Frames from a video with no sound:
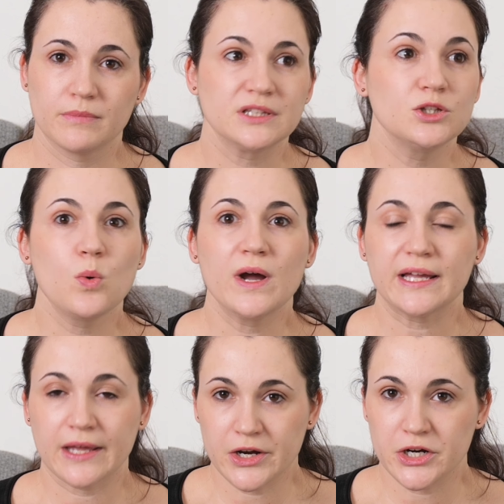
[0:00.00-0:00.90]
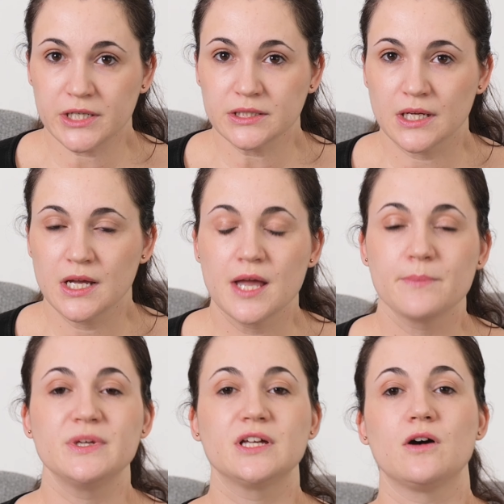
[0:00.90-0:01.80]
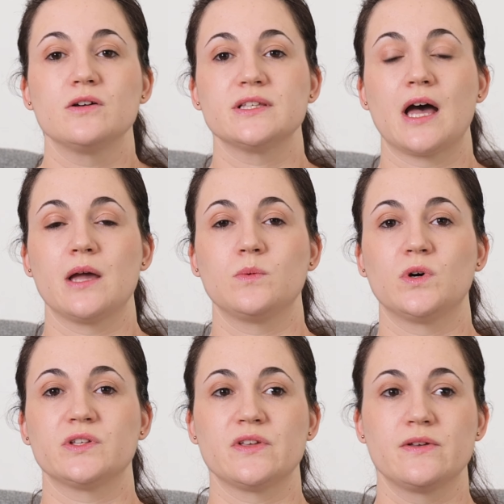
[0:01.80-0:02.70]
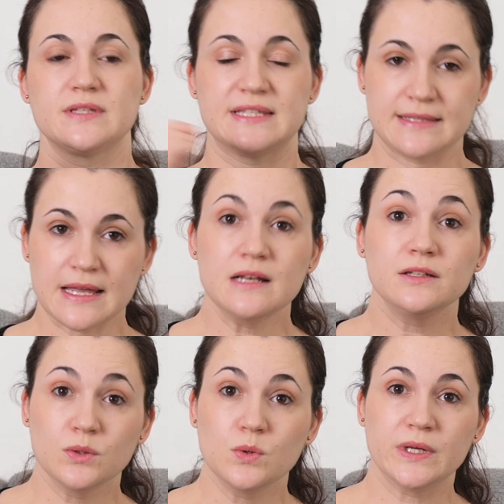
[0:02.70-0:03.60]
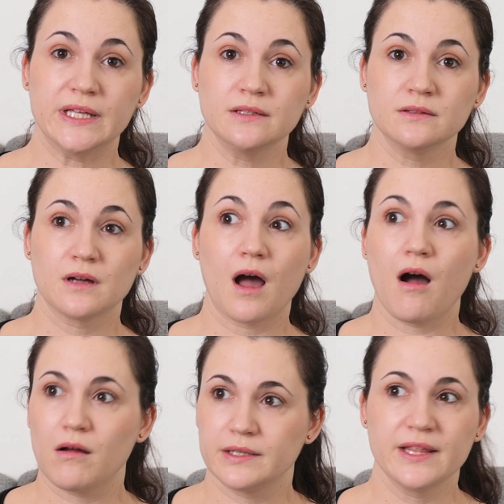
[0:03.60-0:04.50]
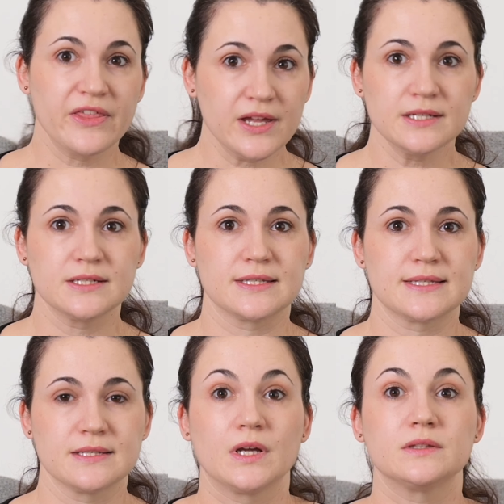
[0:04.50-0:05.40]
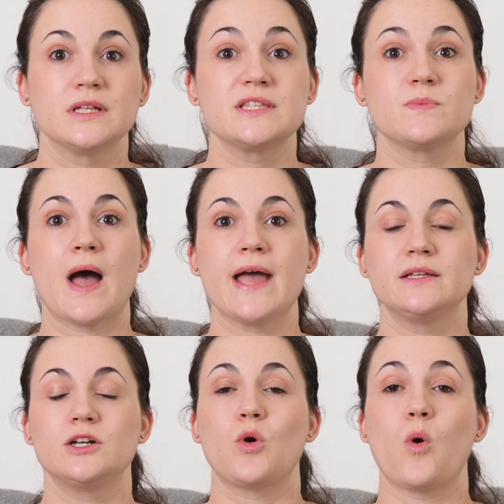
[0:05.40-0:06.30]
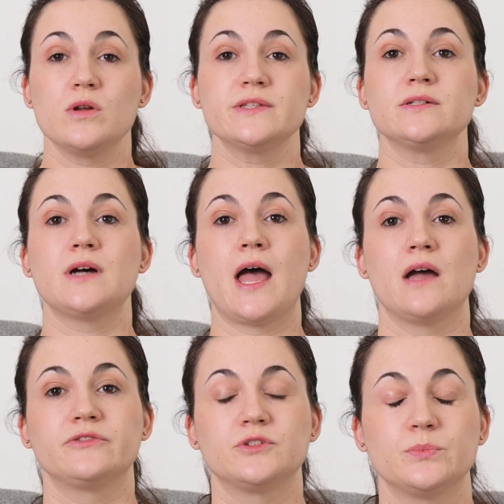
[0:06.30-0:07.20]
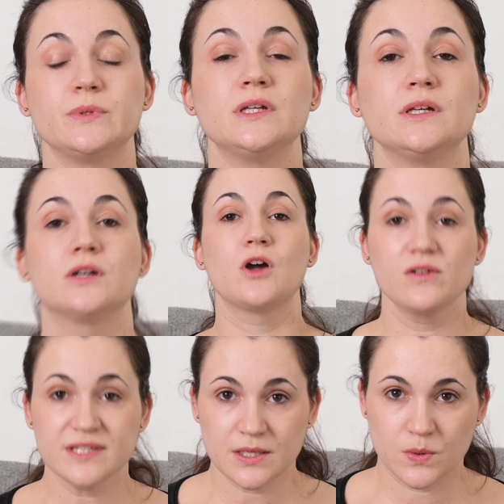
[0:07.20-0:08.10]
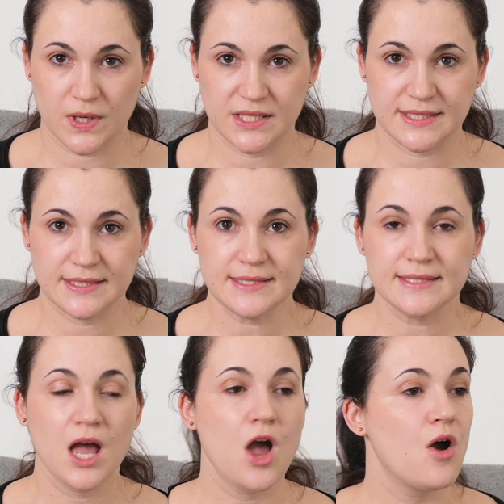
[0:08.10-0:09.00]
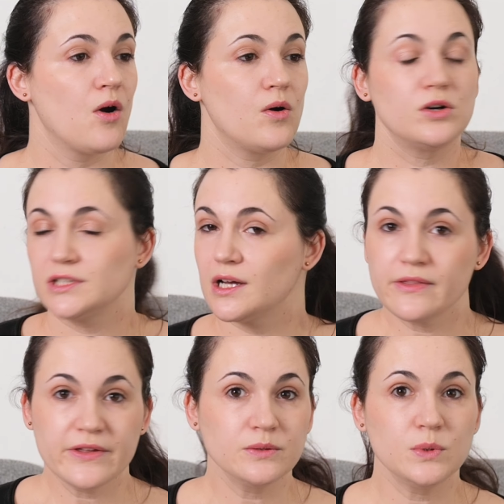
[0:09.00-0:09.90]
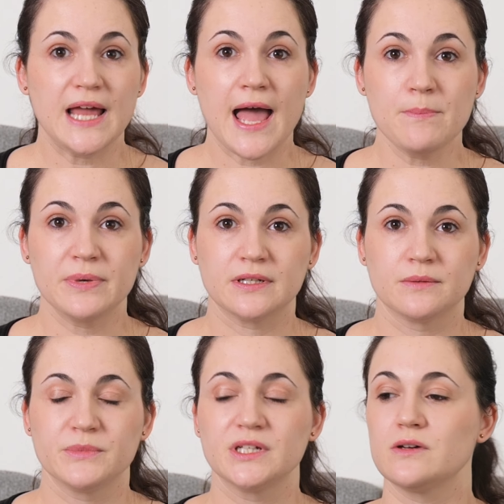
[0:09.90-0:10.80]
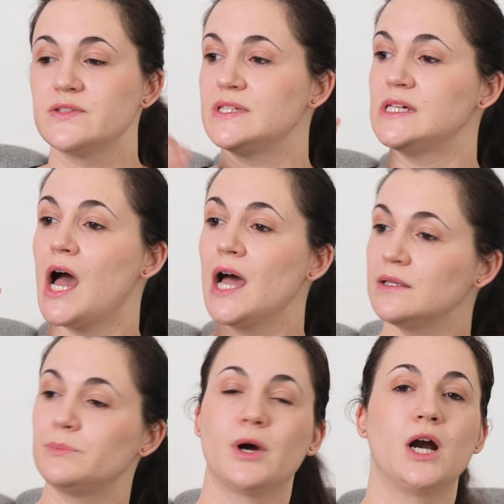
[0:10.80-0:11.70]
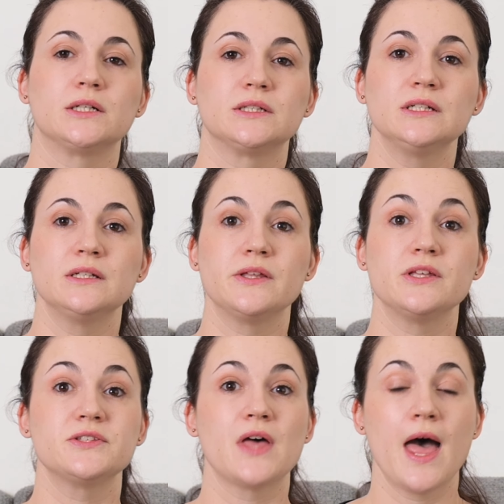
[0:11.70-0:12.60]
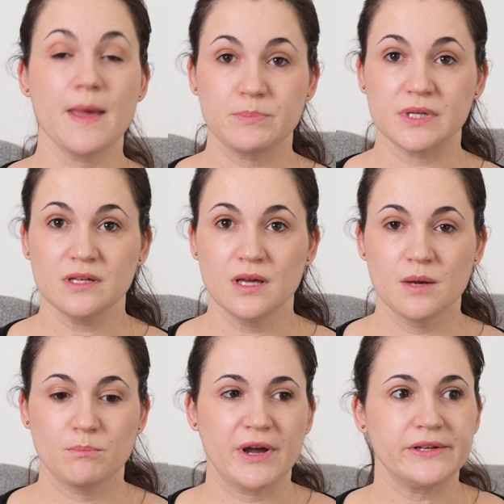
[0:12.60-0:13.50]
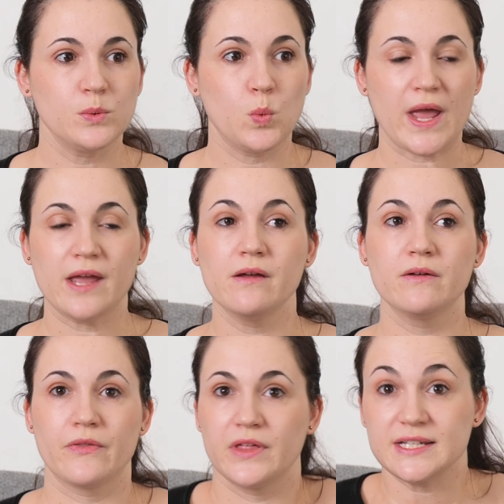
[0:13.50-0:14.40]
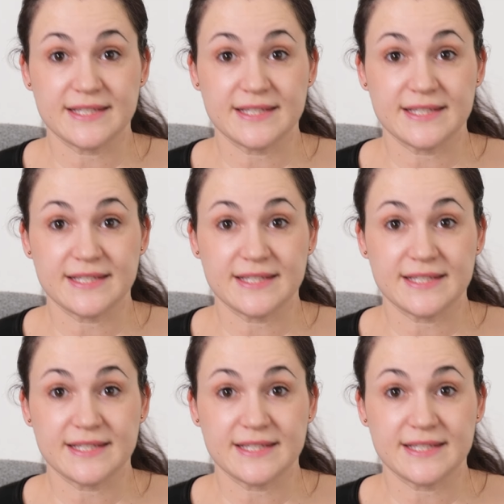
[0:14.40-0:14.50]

but no one cared because I was still doing all the things. That's why there also have to be consequences, or nothing will happen because the other party is happy by the way things